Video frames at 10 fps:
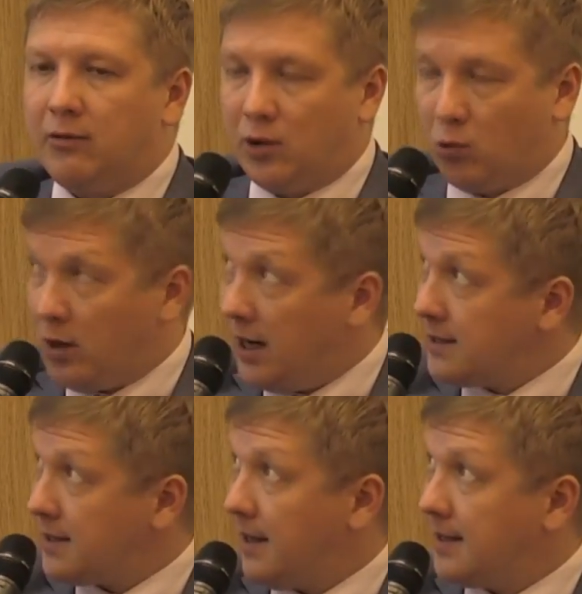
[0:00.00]

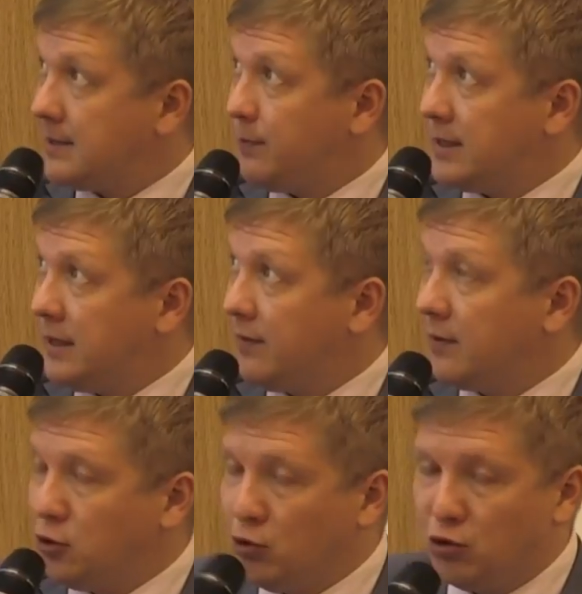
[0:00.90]
requires us
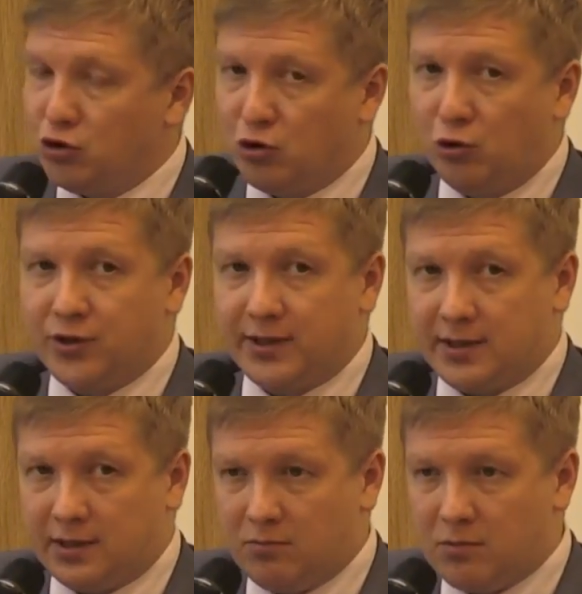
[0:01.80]
specifically to control the
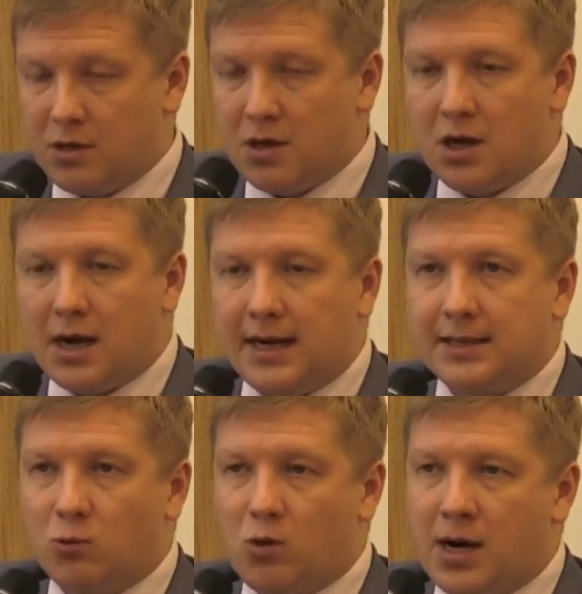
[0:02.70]
system.
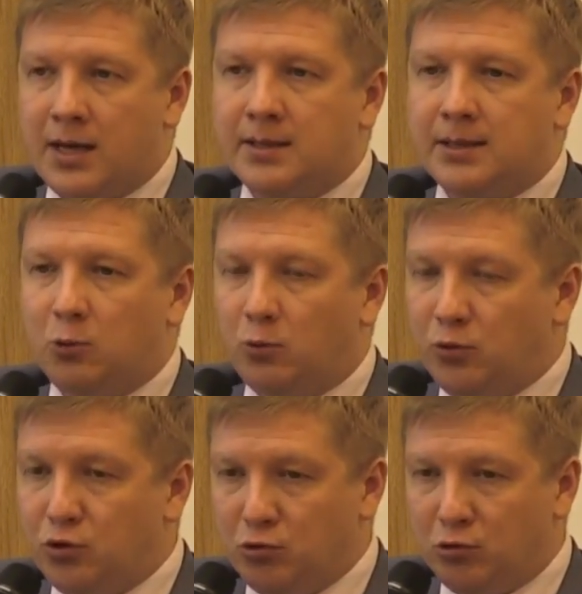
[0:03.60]
Otherwise, if
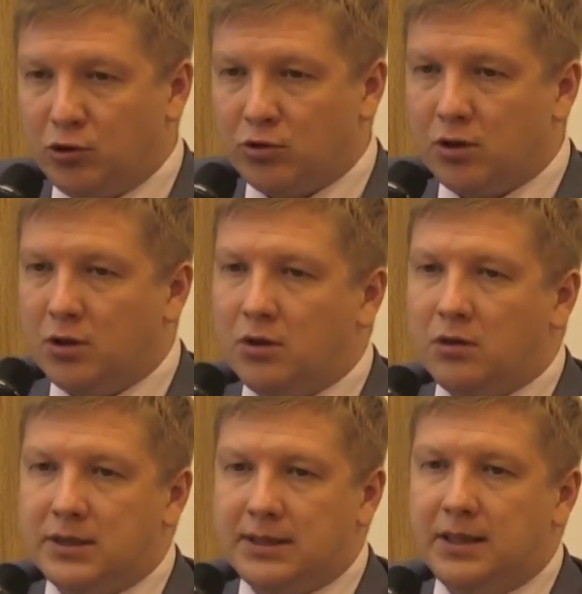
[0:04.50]
we do it,
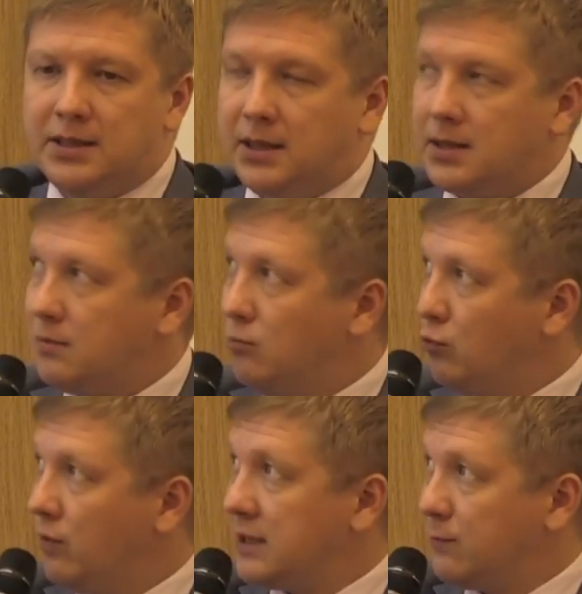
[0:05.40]
the easiest
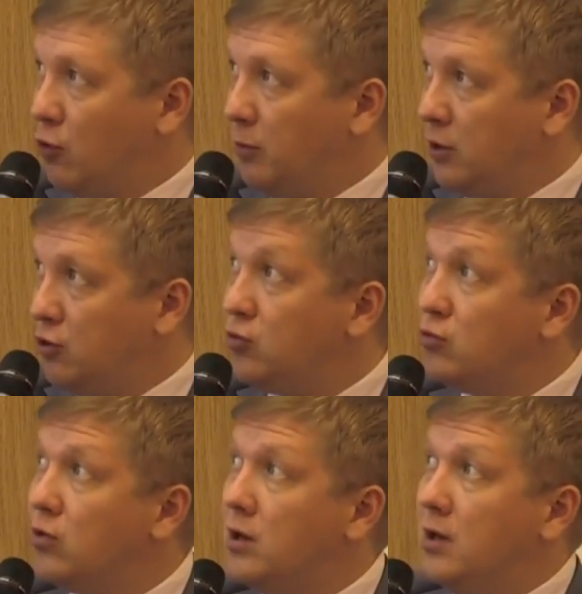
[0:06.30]
move Gazprom can
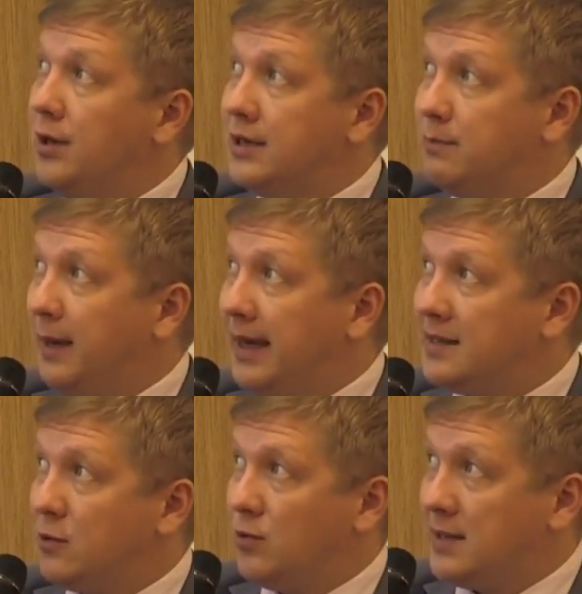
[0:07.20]
do is
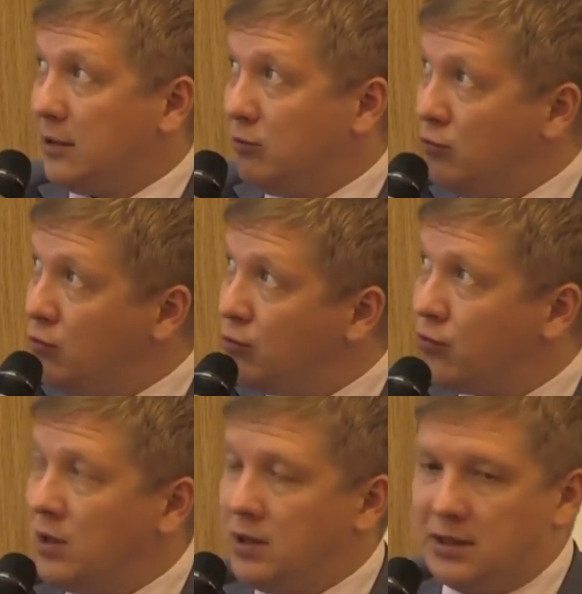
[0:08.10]
based on that
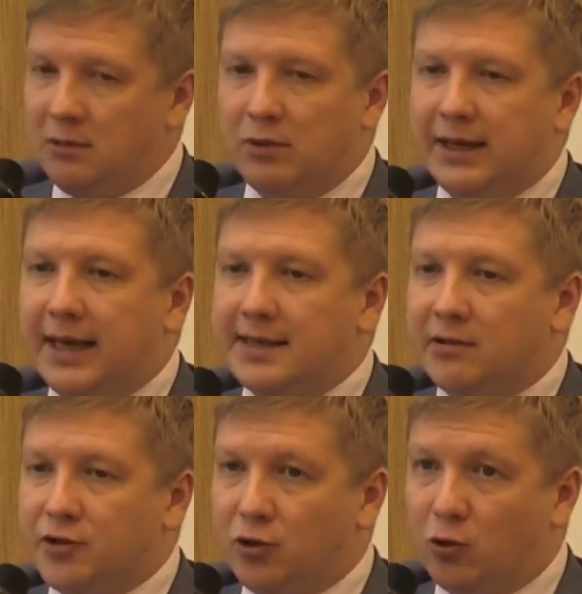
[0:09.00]
move, simply
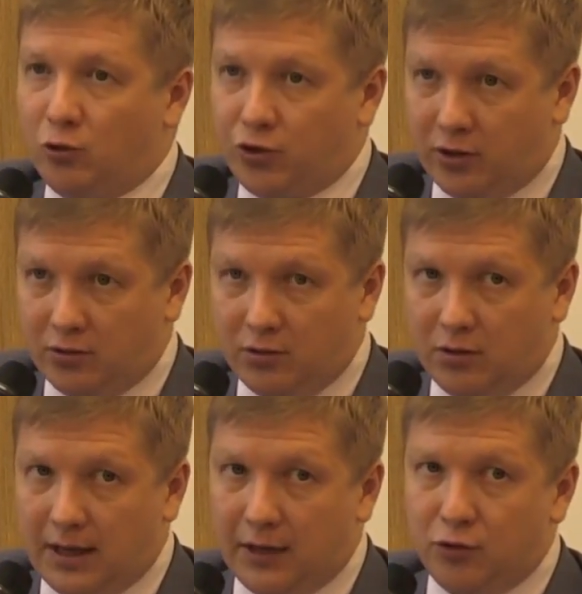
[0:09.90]
cancel the contract.
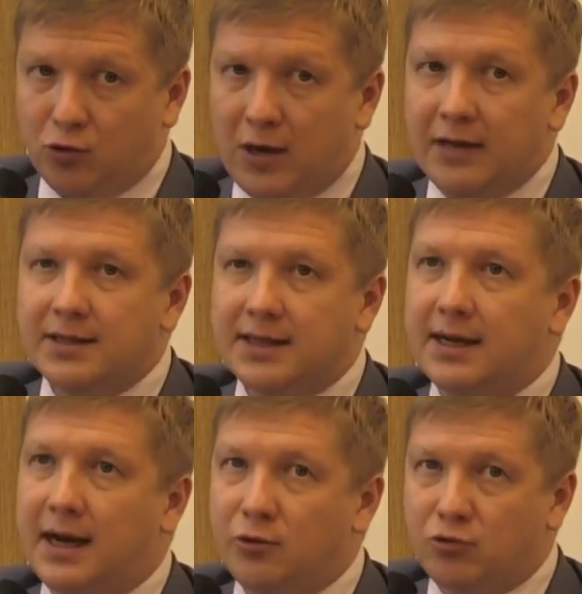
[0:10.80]
And Ukraine is a
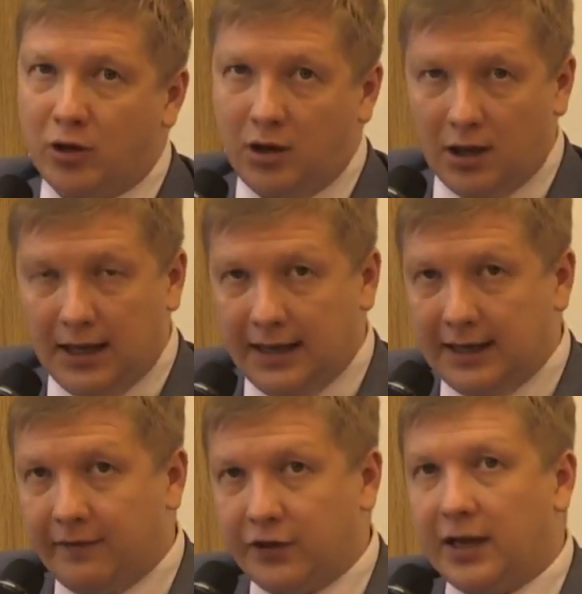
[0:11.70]
country,
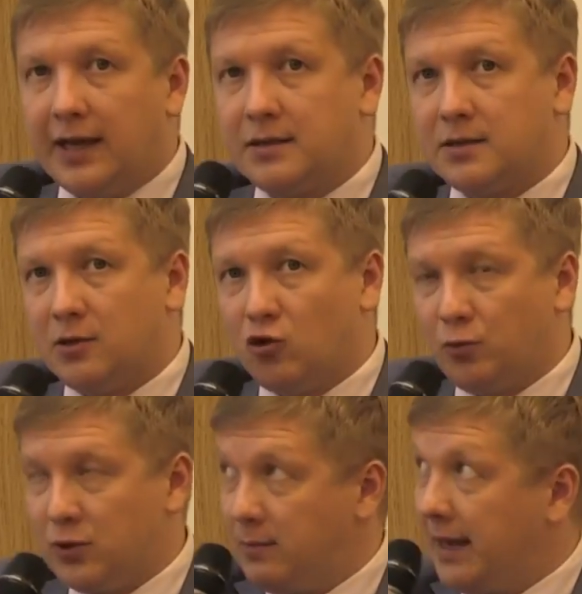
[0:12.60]
and Naftogaz as a
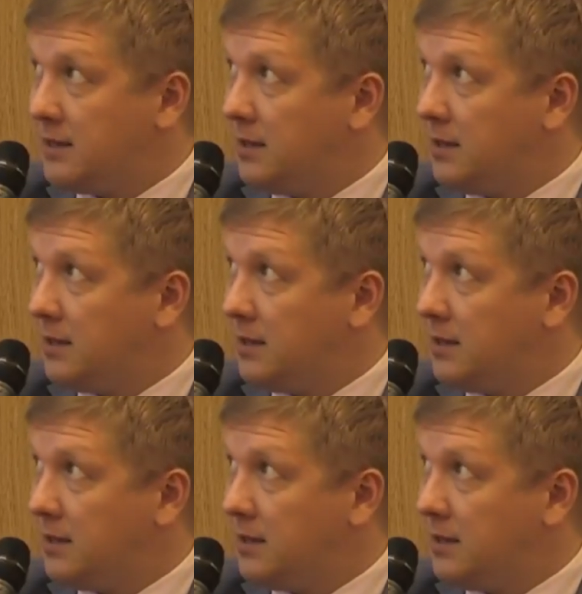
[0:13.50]
group is